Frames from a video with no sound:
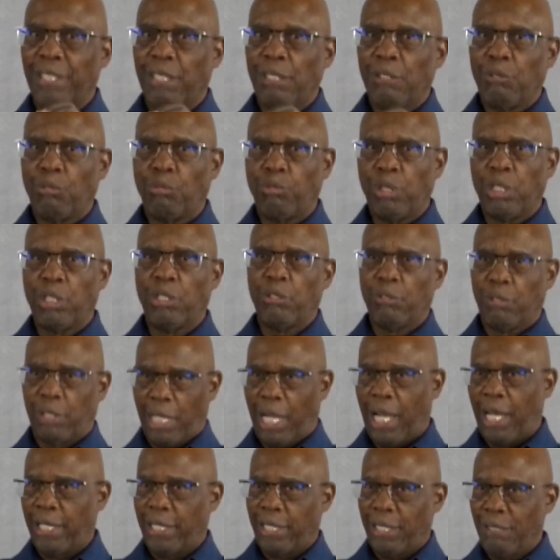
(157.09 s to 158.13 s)
when you
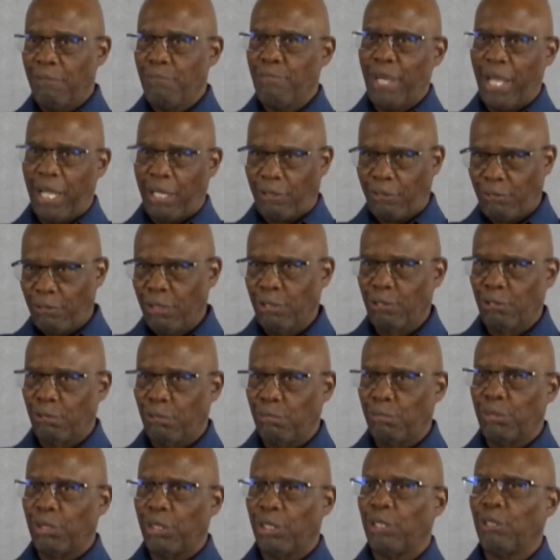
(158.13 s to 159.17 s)
got in the back
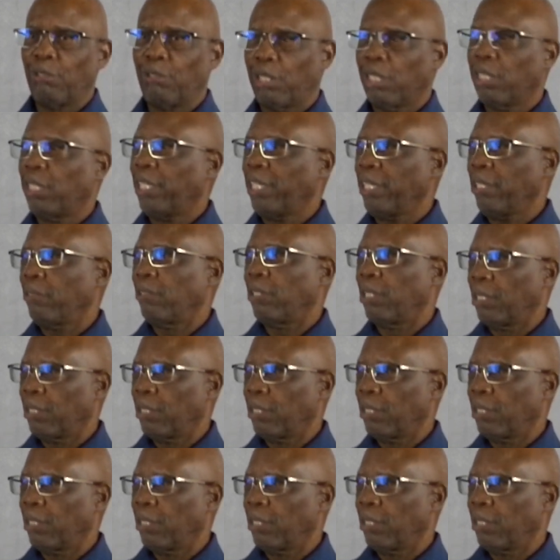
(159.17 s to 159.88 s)
room, you could hear it.